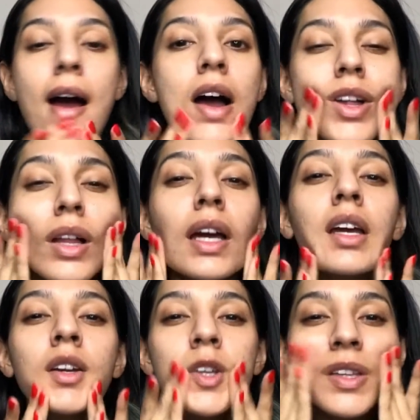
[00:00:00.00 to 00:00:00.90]
I
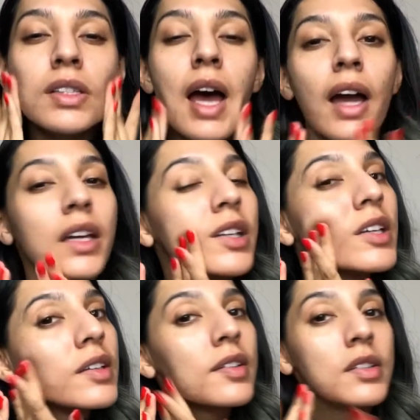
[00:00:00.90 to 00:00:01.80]
like the
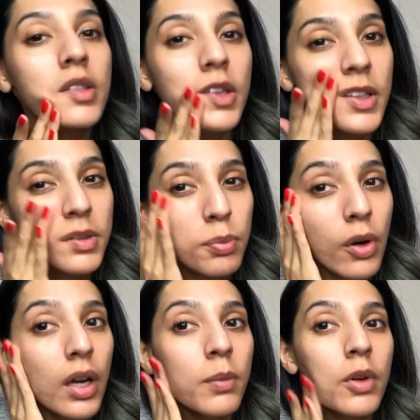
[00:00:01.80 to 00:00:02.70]
tackiness to this
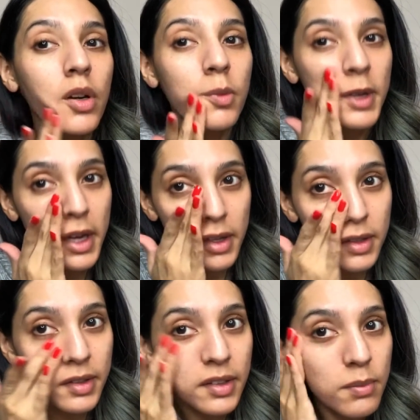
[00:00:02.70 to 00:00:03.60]
primer
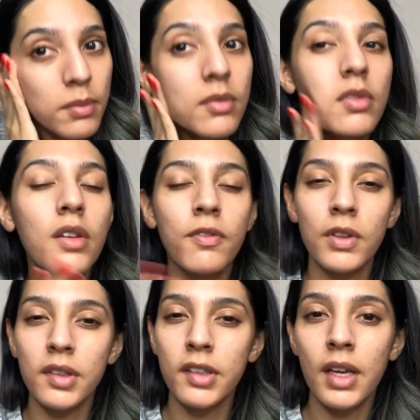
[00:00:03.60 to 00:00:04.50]
because it
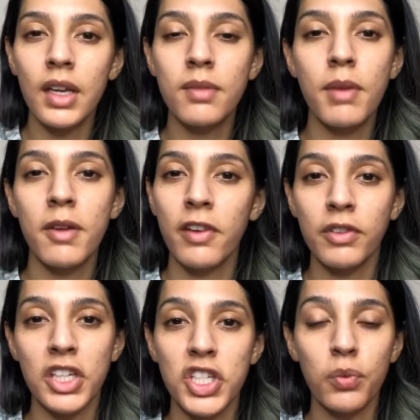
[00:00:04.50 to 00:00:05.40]
feels like my
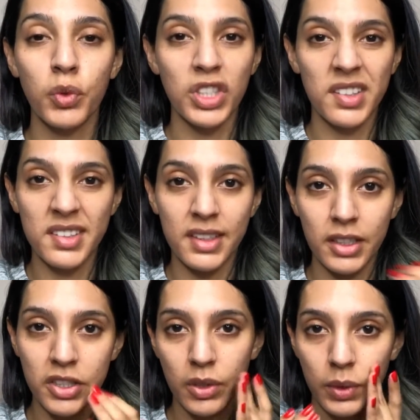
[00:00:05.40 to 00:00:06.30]
foundation will just
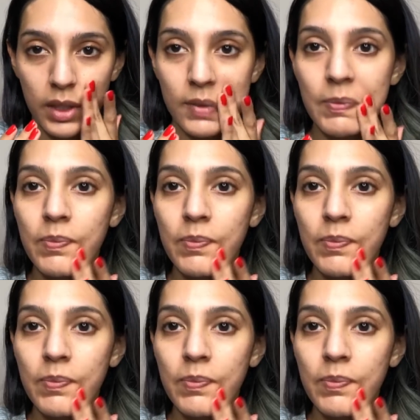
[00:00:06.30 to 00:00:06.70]
stick to it